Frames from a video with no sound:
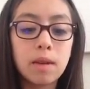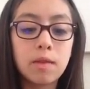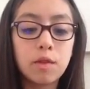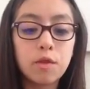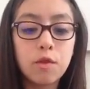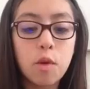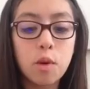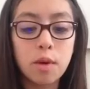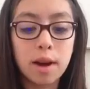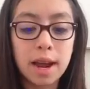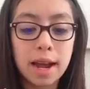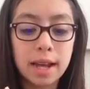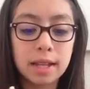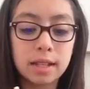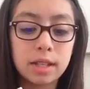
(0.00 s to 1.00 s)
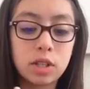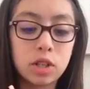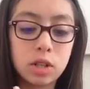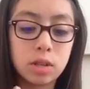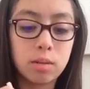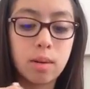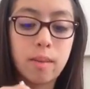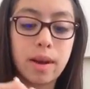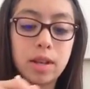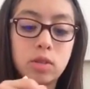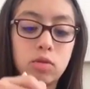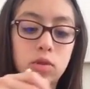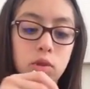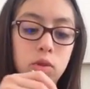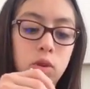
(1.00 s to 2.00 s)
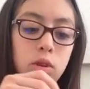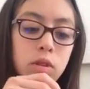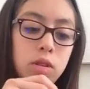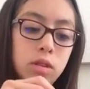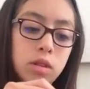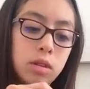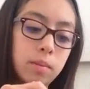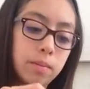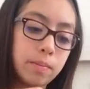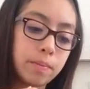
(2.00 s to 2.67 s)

even 4 days just for best results.